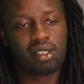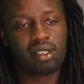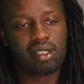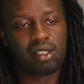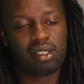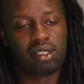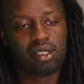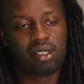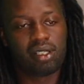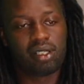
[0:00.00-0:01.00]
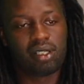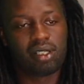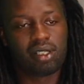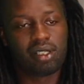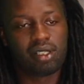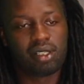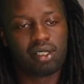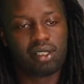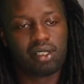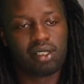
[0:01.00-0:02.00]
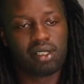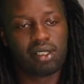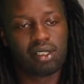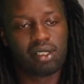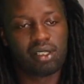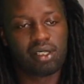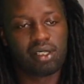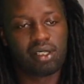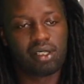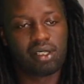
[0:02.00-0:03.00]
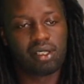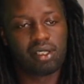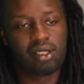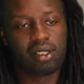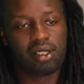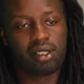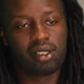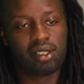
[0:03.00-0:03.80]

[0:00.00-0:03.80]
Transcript: No words are spoken by the person on screen.